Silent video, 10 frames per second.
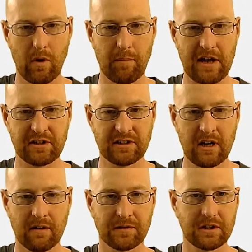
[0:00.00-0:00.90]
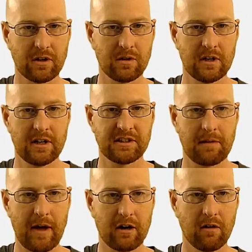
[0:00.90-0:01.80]
web page itself. So let's
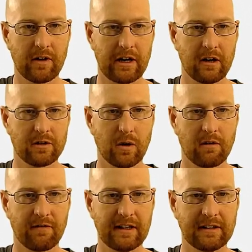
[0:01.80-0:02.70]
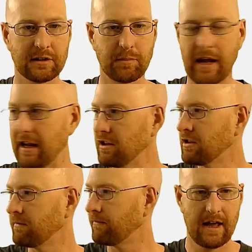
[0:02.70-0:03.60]
head back over here to our event list
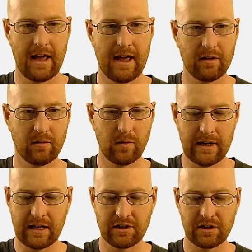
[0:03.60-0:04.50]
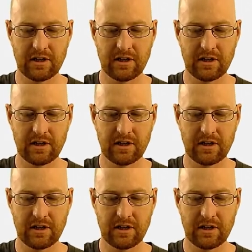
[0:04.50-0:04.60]
page, and we can